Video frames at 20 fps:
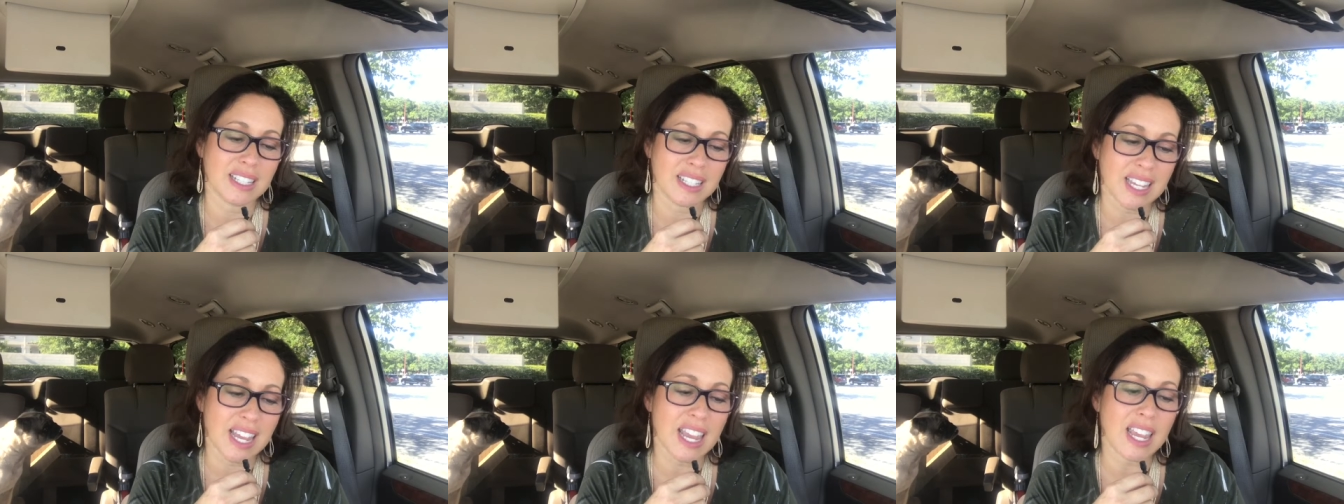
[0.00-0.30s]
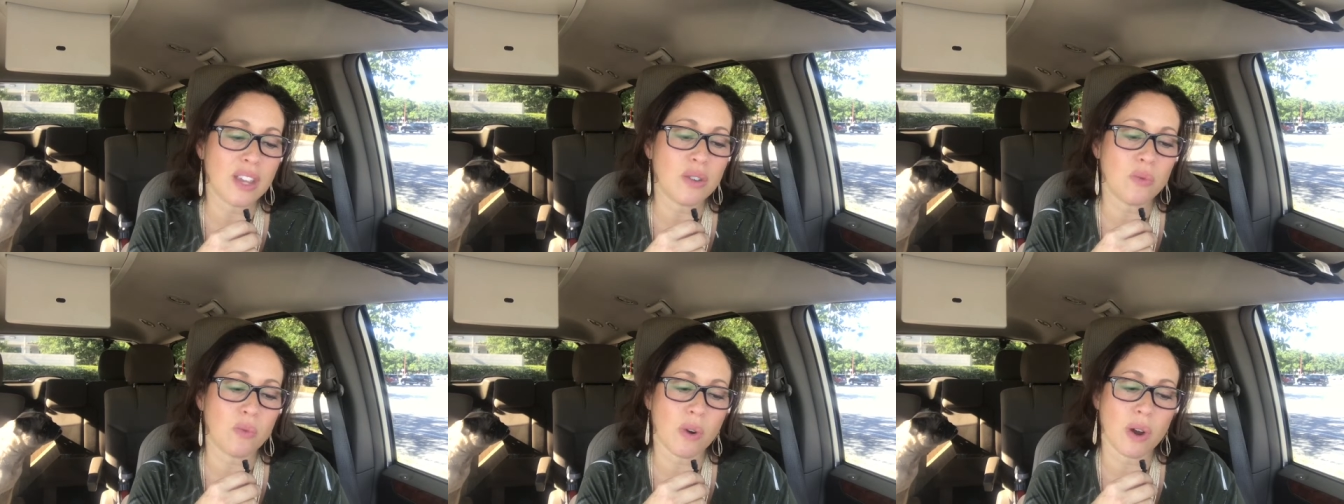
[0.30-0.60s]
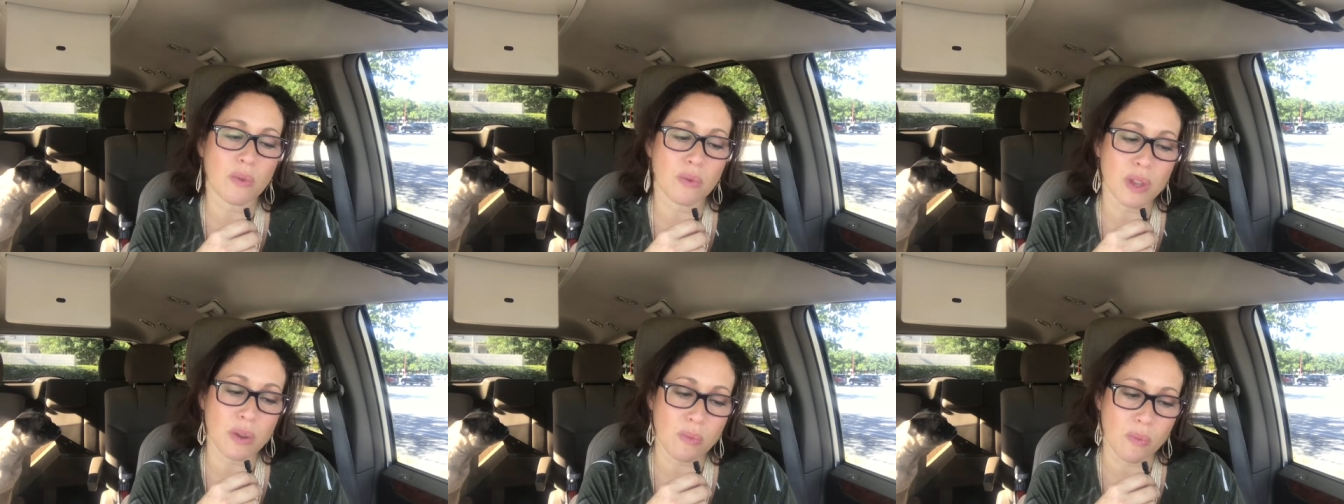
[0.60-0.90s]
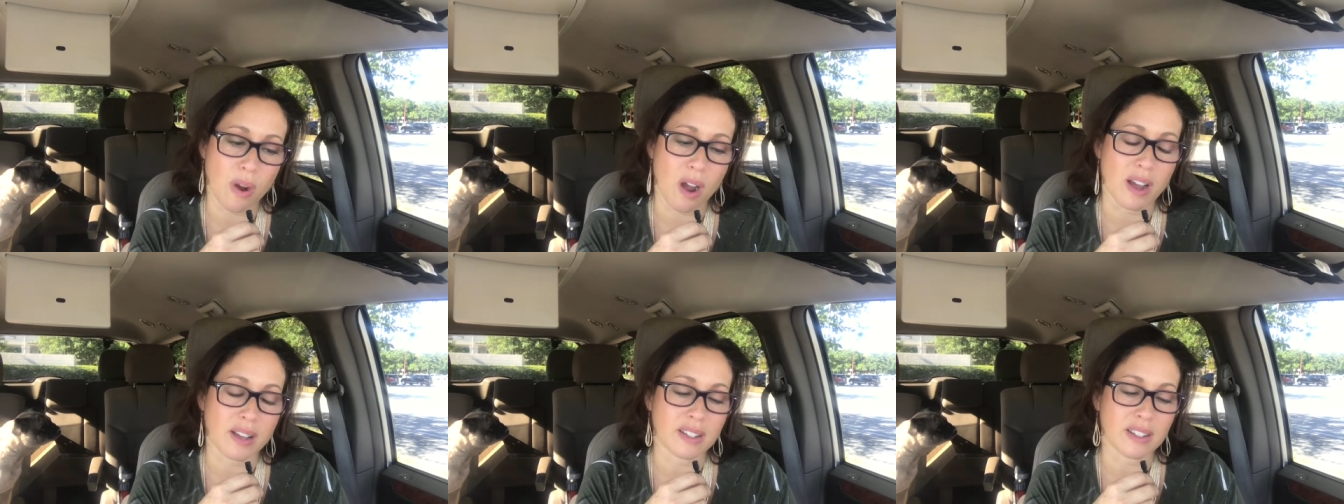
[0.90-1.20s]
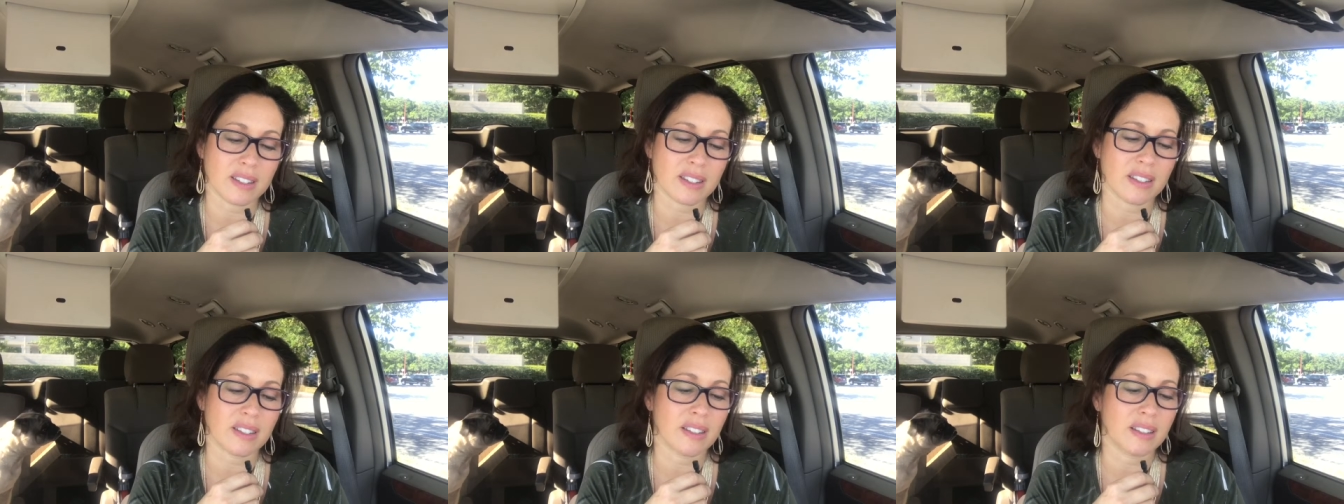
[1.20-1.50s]
take what we
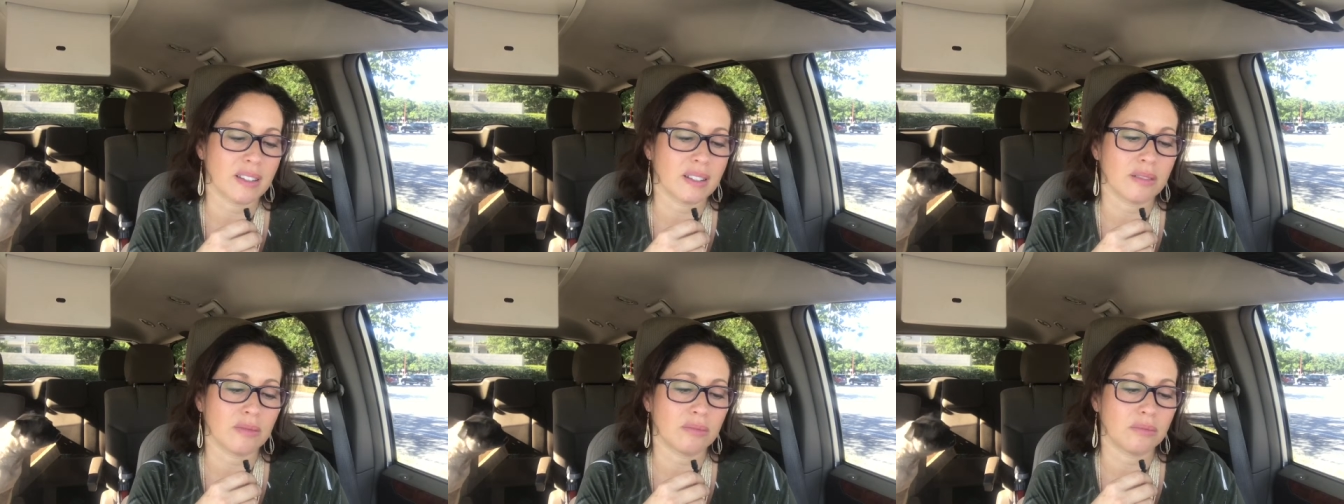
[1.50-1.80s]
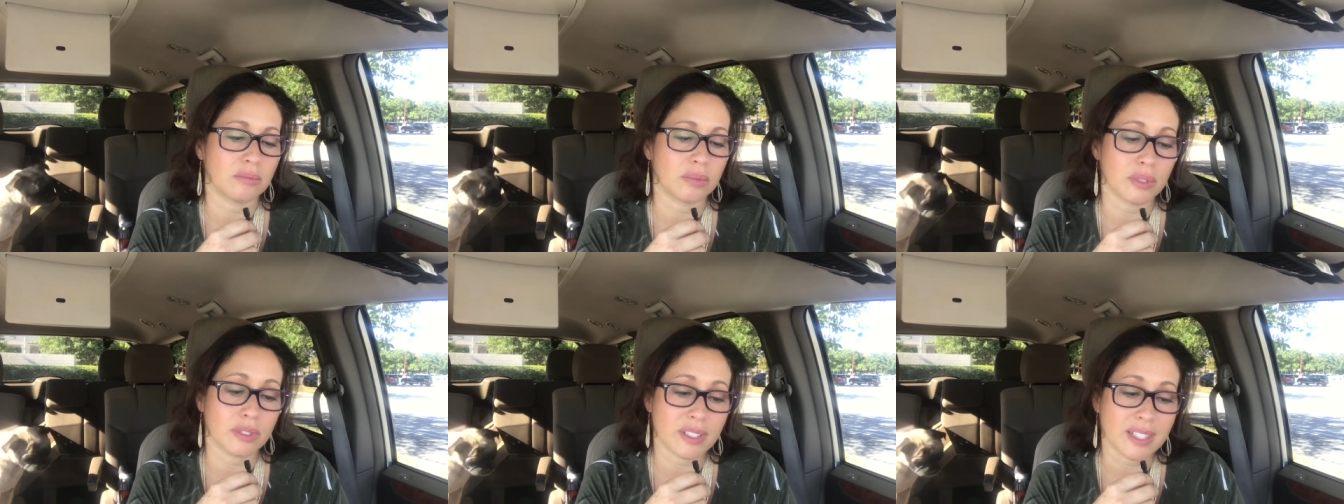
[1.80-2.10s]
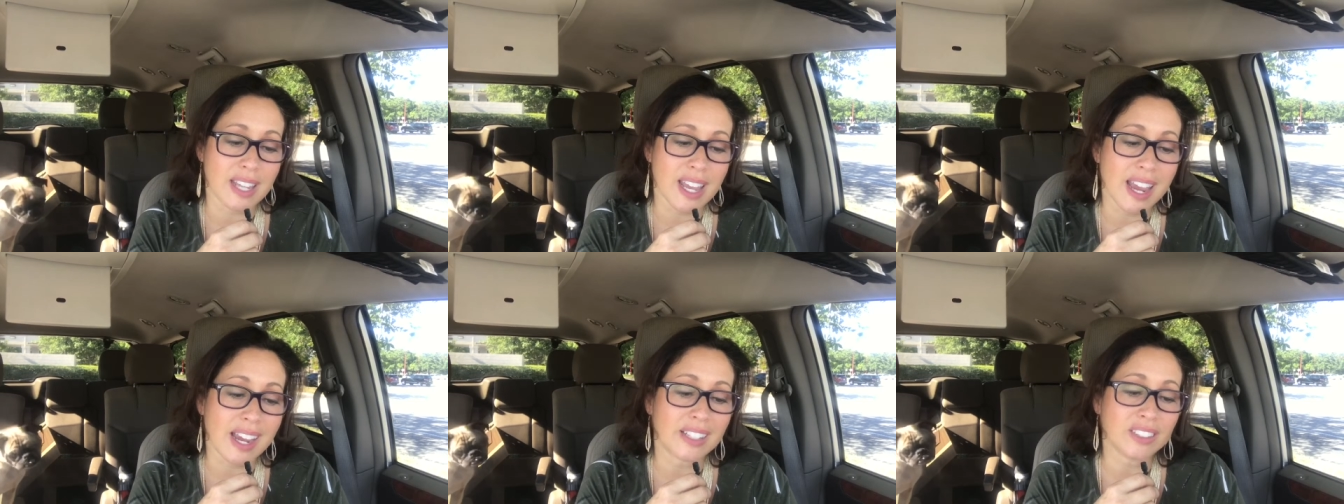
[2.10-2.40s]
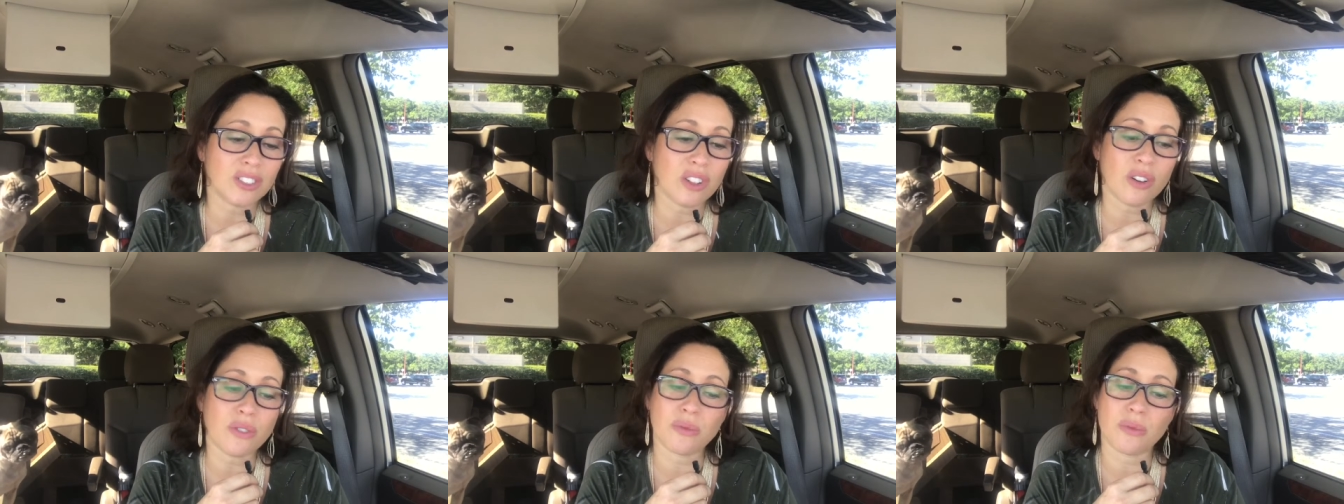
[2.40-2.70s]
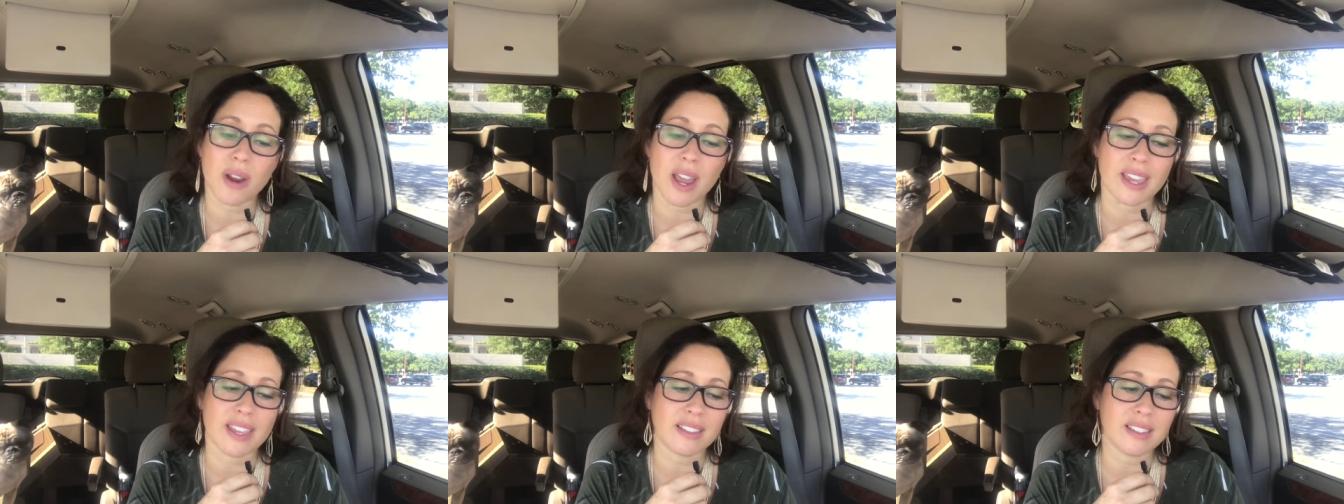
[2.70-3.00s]
want, protect our
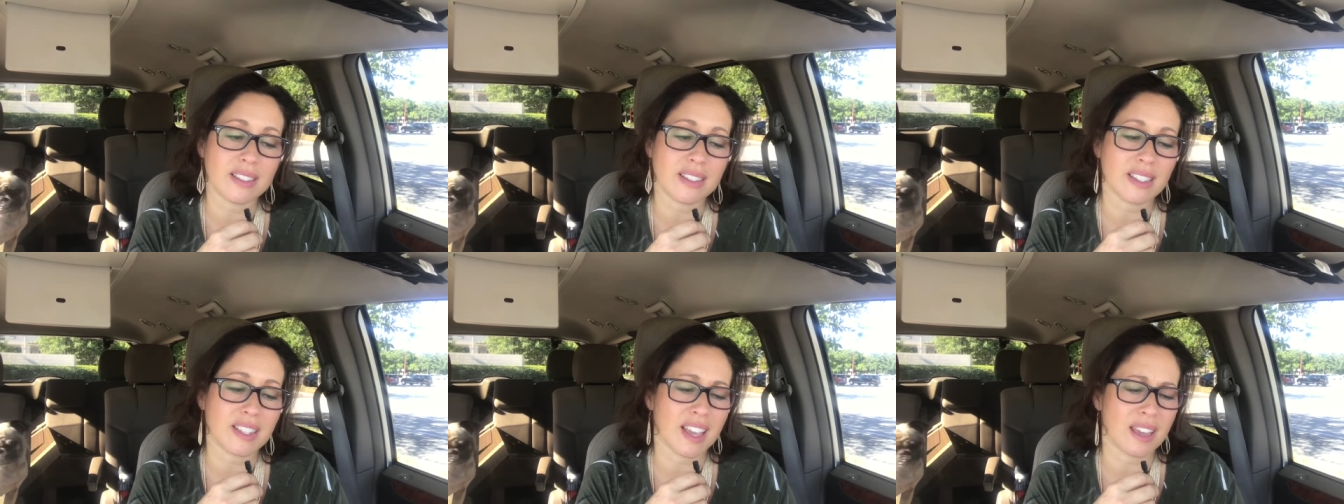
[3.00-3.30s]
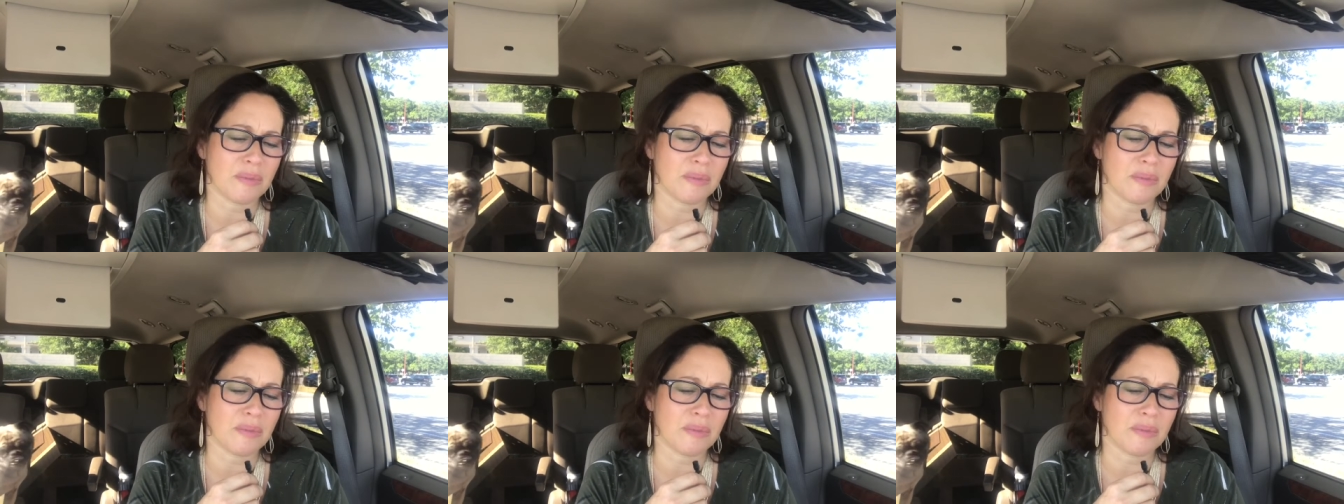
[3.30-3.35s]
rights,